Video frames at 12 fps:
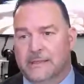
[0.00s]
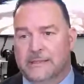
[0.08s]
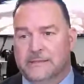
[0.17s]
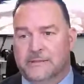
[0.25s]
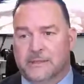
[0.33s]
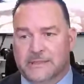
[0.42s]

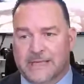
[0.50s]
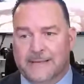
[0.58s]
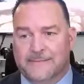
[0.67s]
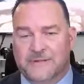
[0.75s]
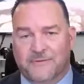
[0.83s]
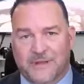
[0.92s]
these are the
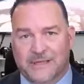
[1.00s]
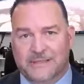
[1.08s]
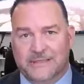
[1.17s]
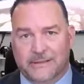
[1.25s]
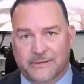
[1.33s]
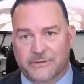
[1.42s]
types of
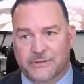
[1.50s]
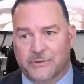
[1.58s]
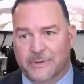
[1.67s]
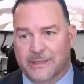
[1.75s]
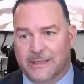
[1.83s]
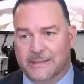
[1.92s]
things that they're doing.